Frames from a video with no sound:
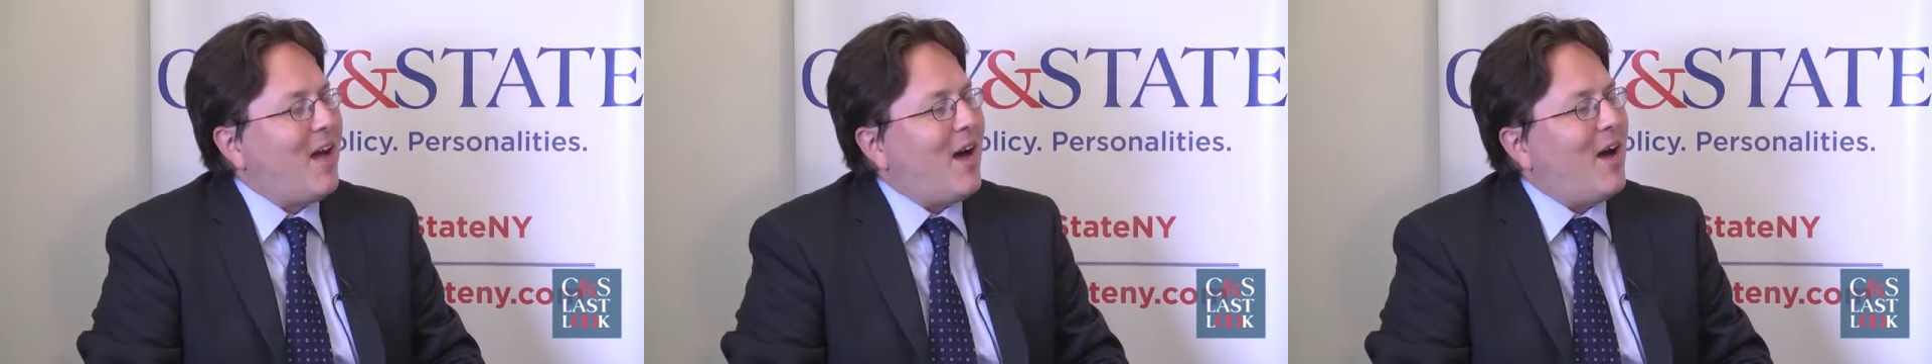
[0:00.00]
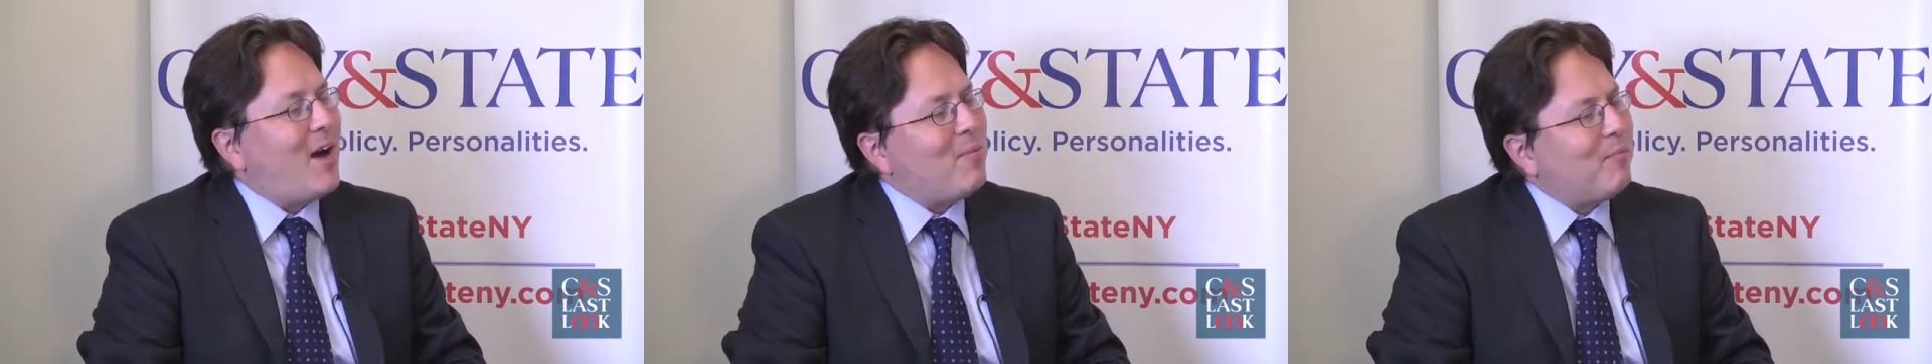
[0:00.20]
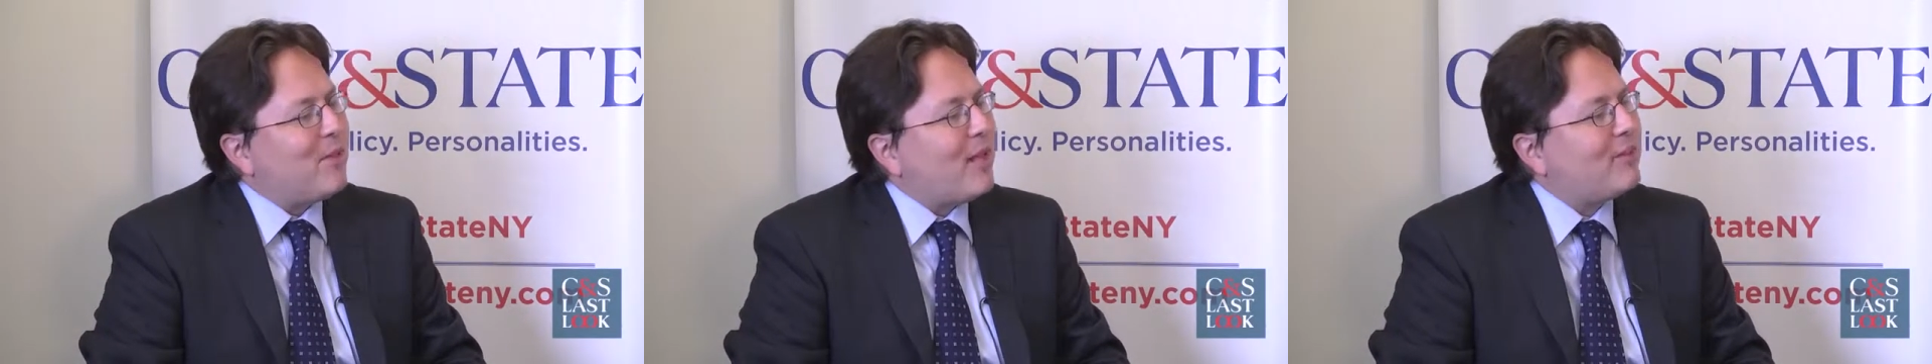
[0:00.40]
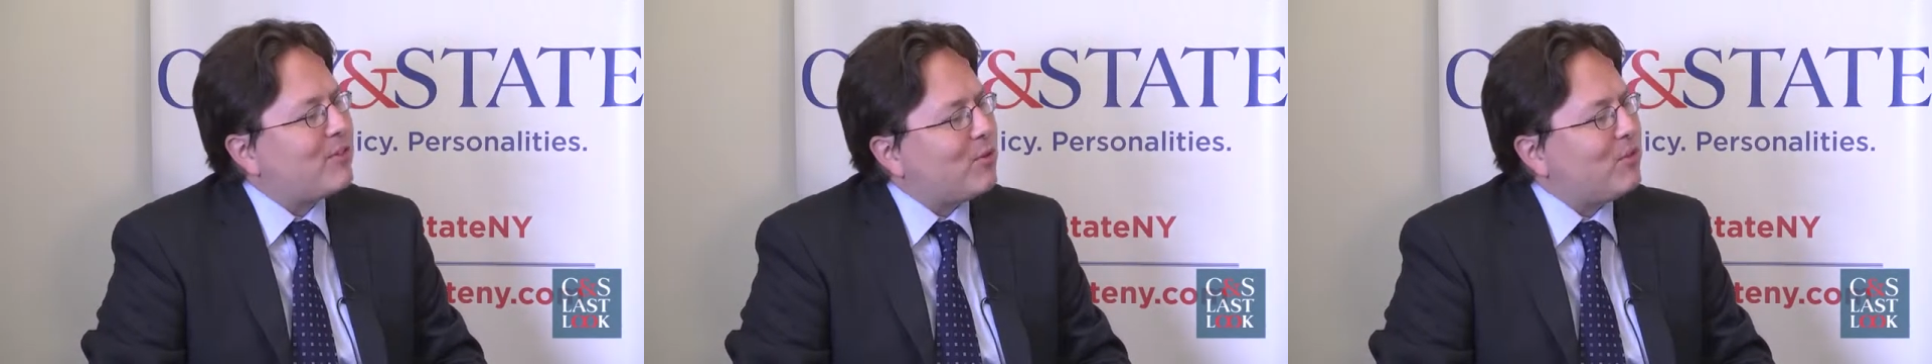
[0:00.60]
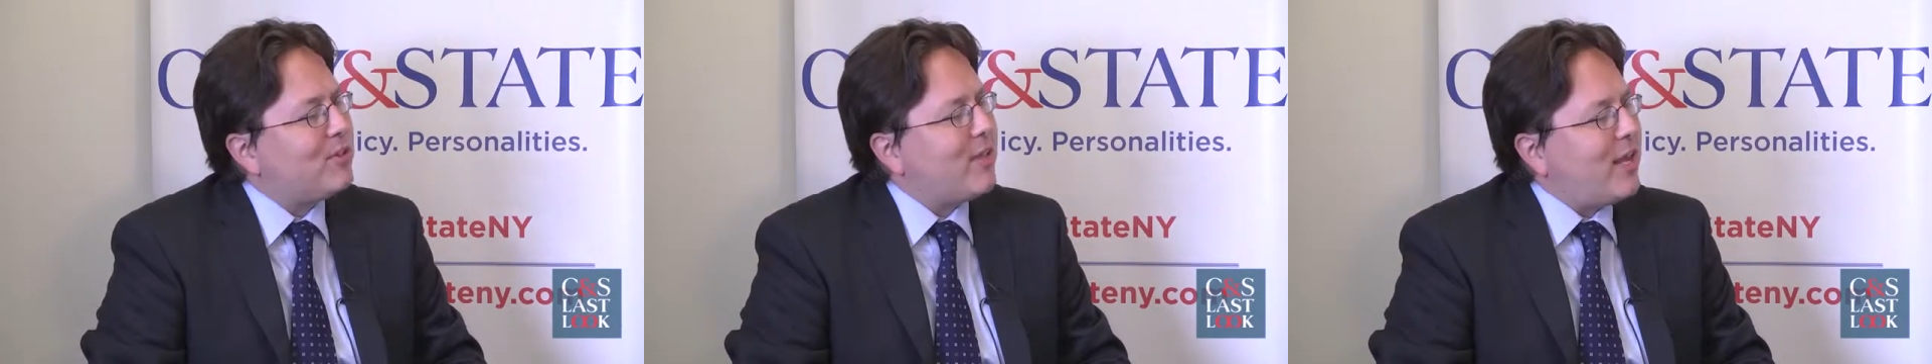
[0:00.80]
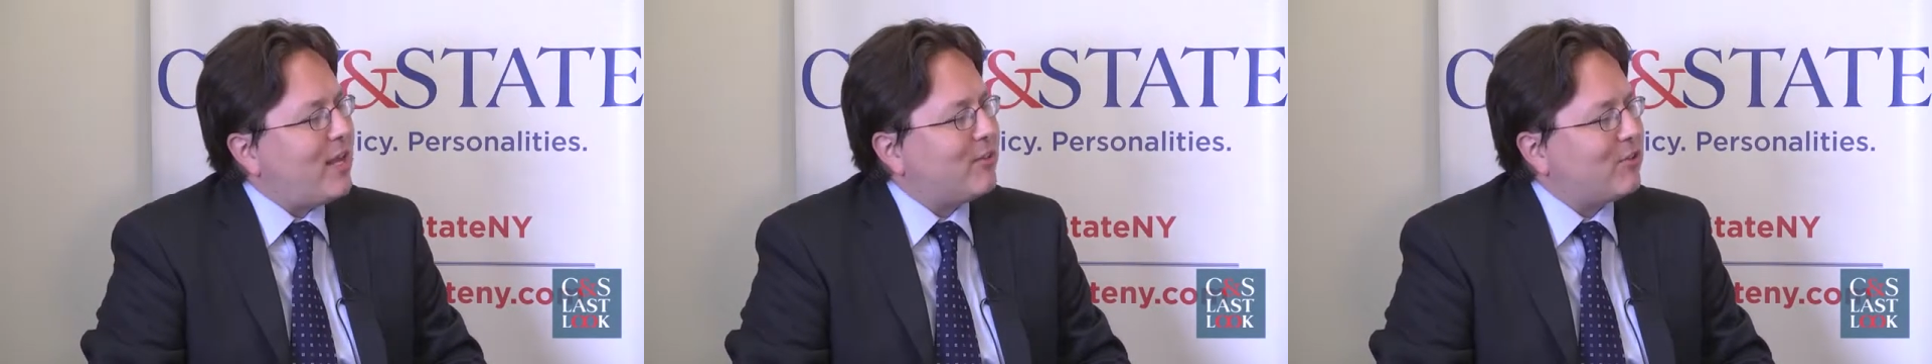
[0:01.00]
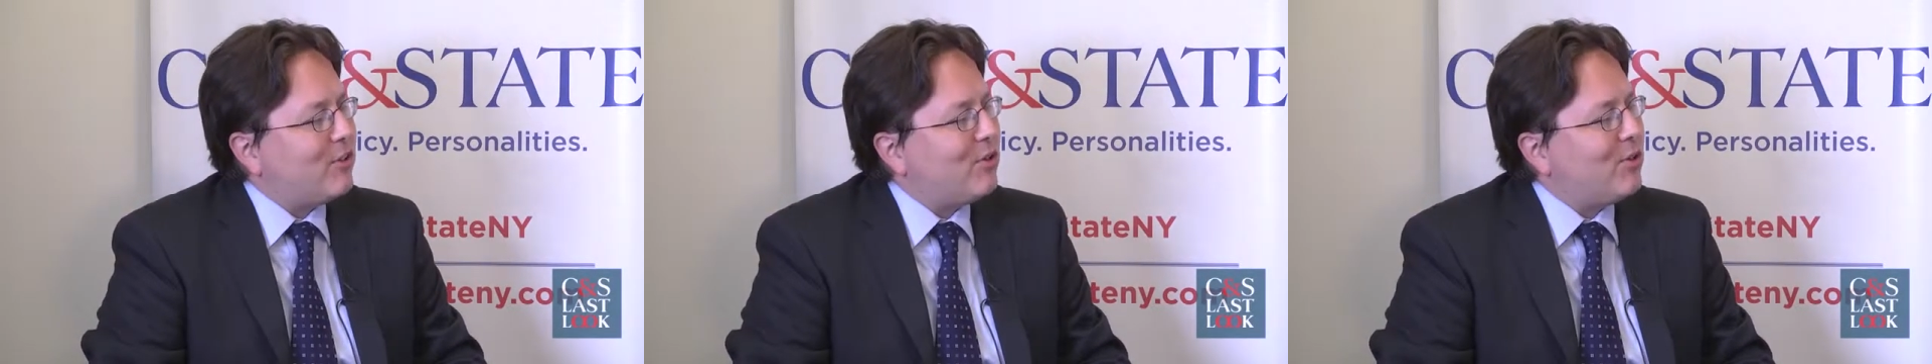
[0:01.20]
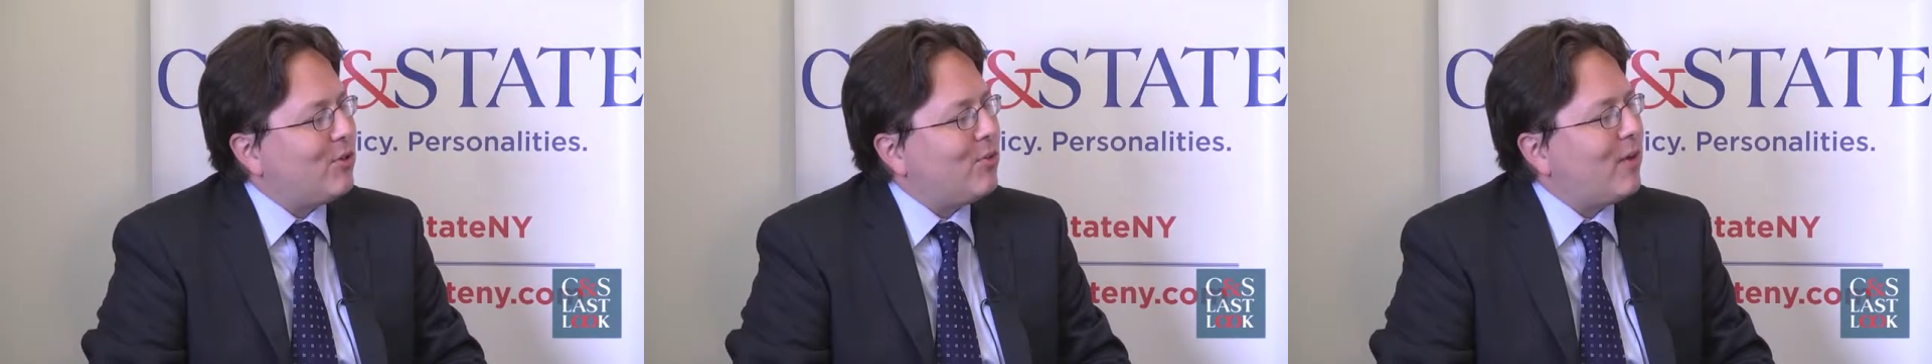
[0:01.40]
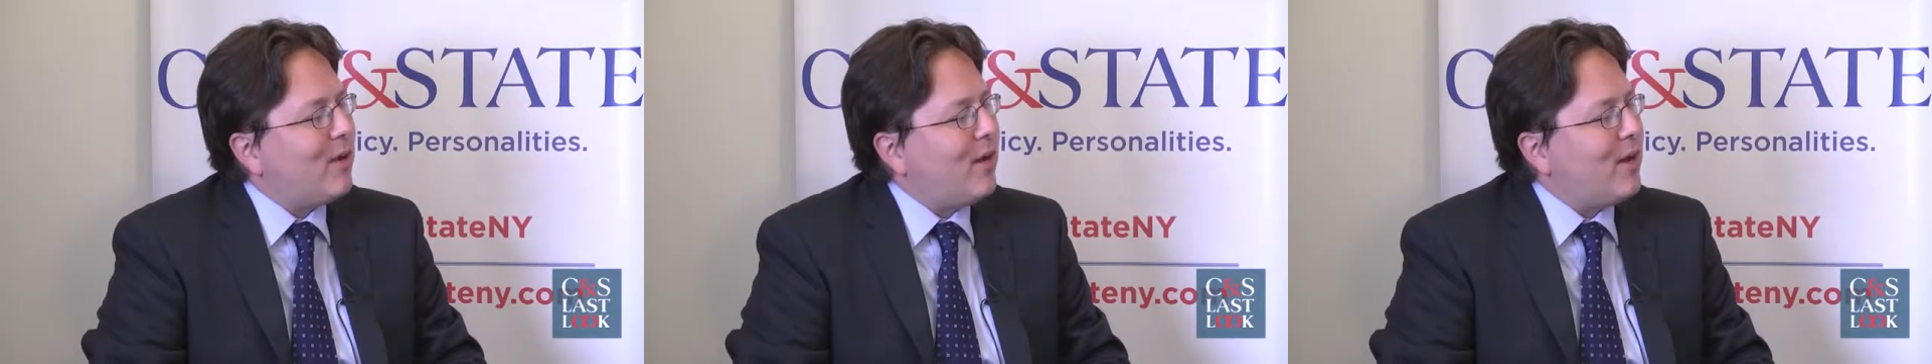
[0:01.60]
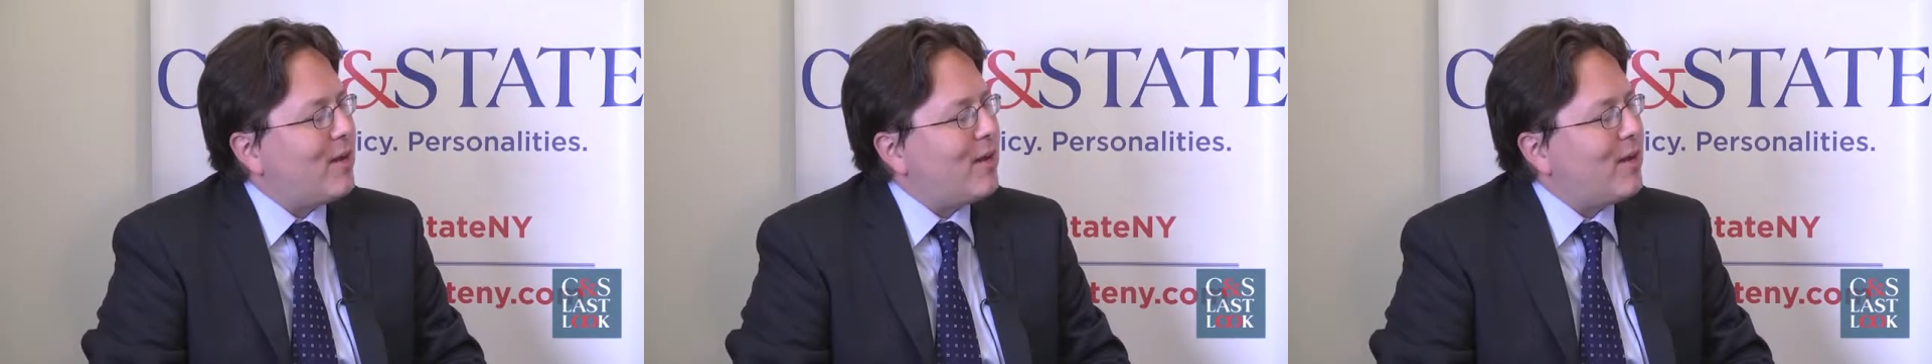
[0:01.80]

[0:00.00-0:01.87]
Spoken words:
Lastly, I want to ask you,